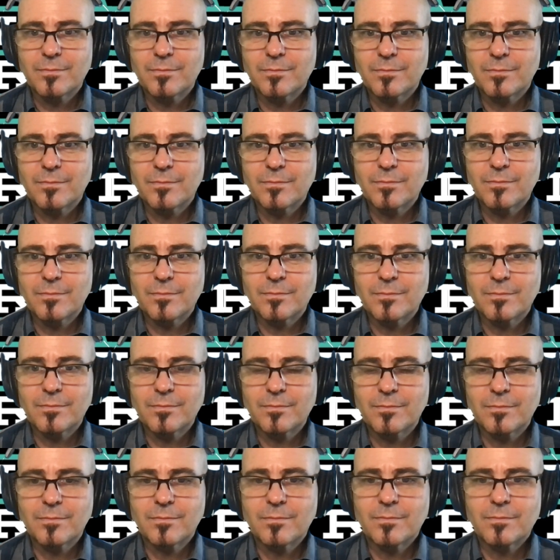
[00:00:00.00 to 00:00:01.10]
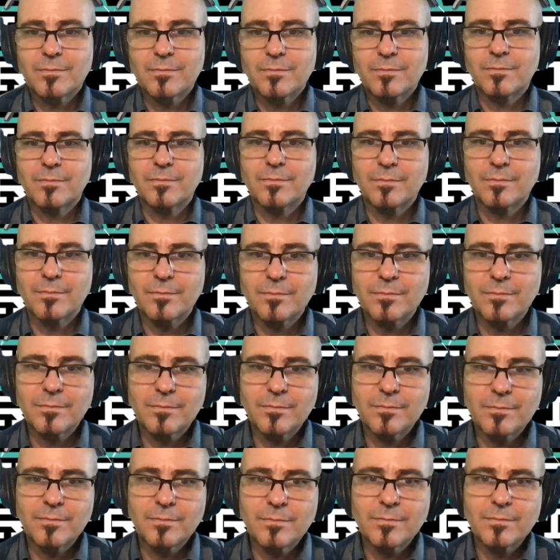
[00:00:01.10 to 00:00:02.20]

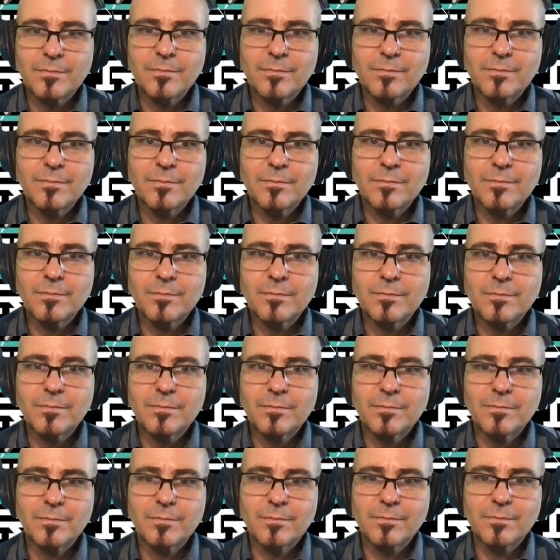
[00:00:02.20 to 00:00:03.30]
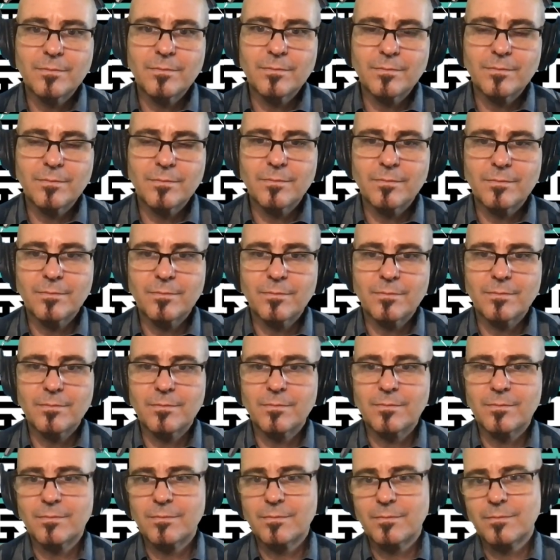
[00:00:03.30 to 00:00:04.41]

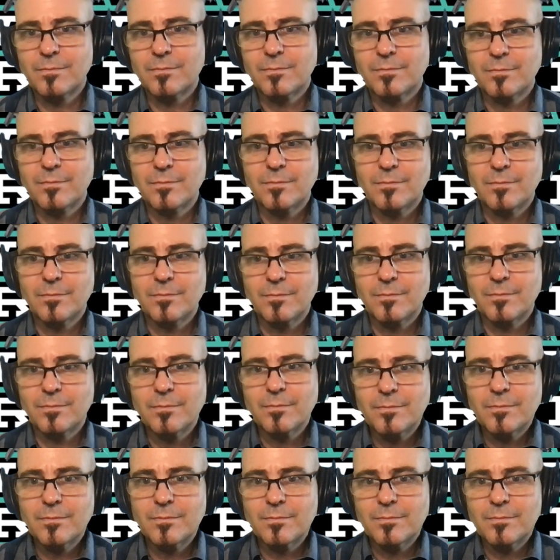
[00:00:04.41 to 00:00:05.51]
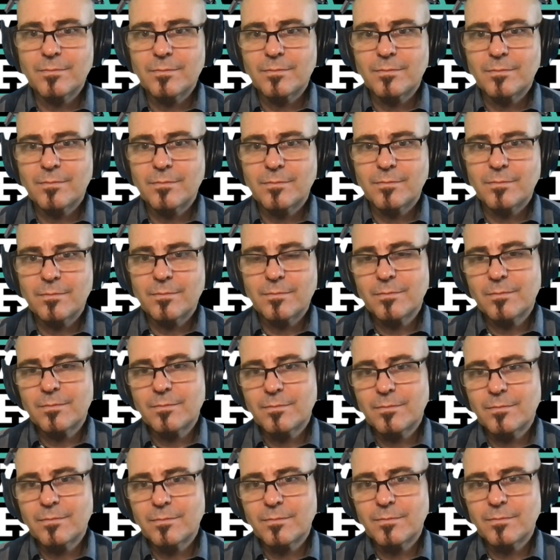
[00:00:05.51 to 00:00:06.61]

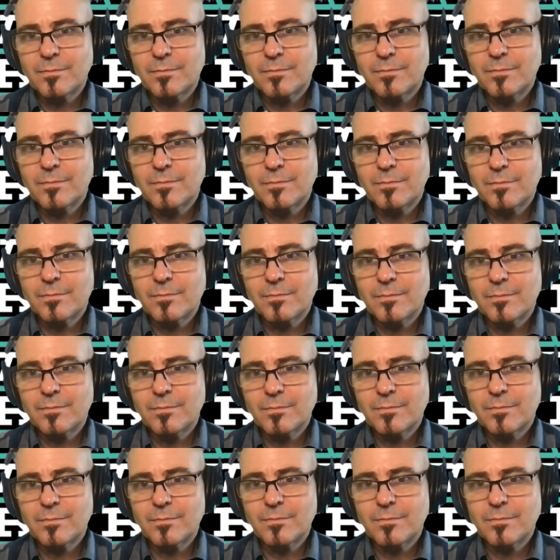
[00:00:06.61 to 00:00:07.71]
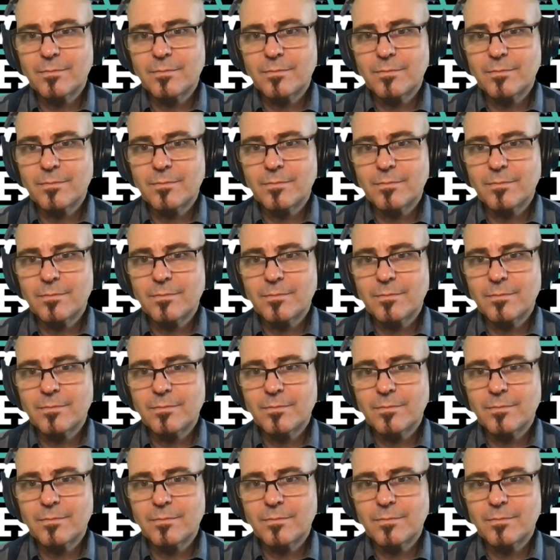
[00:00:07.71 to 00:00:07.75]
This person isn't speaking.